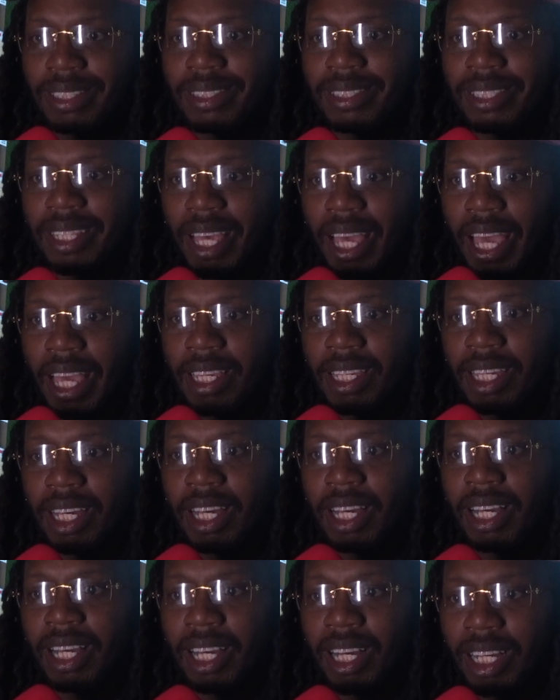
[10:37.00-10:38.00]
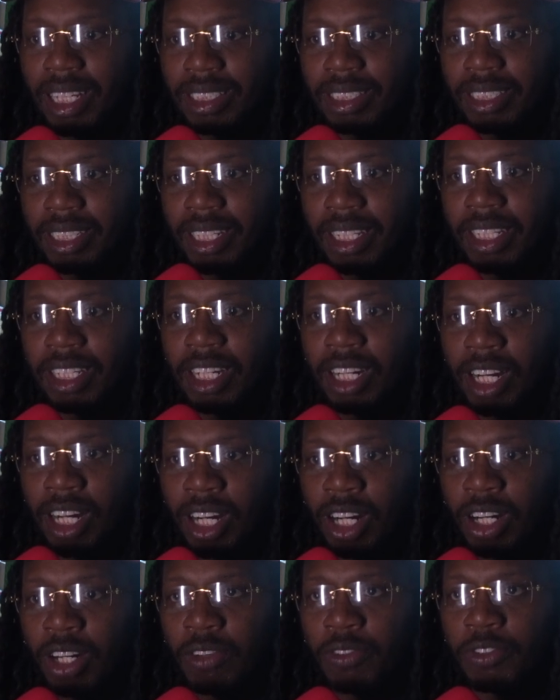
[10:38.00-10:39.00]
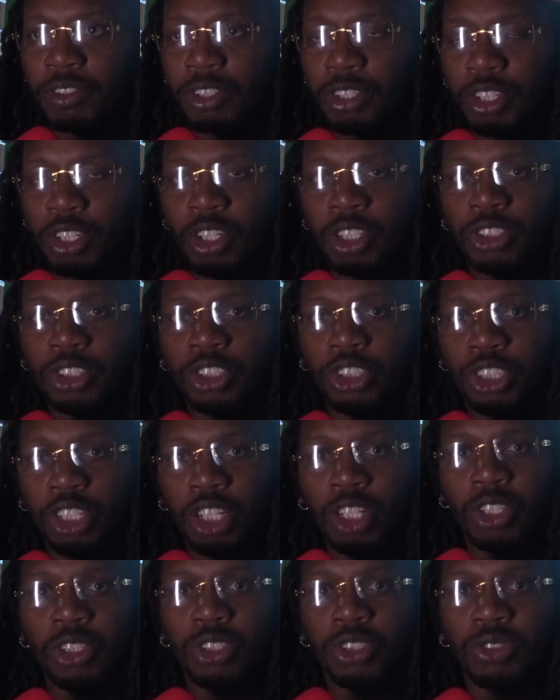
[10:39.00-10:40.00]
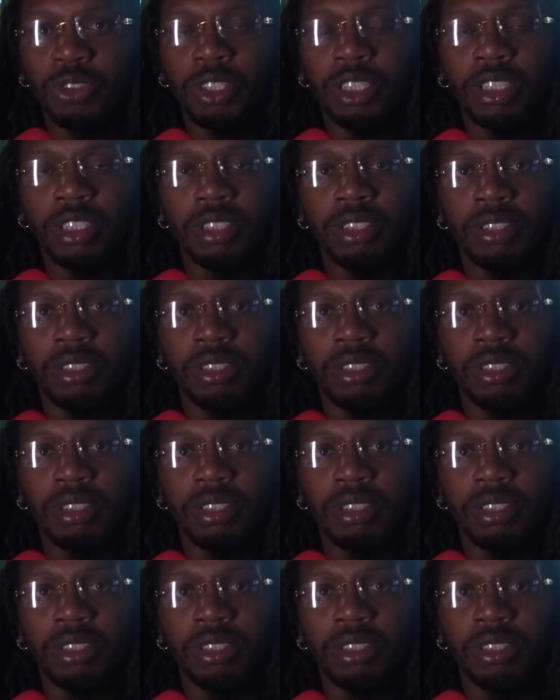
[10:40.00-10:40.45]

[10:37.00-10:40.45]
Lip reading: take custody of your children.